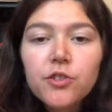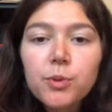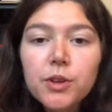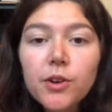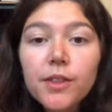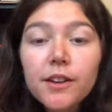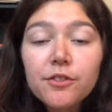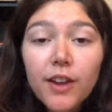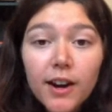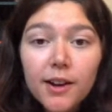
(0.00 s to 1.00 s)
we know that a
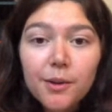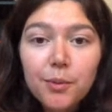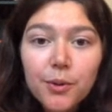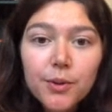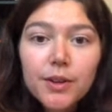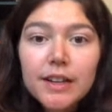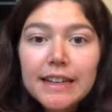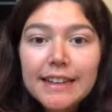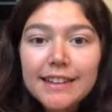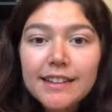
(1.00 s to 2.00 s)
variable
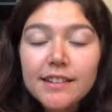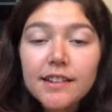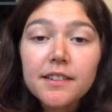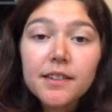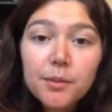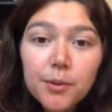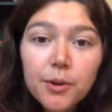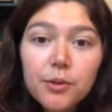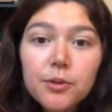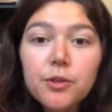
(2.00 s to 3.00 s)
is a
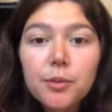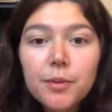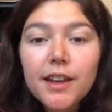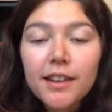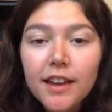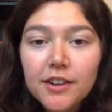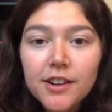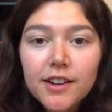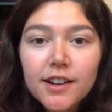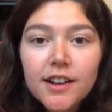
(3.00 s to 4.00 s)
symbol, normally a letter,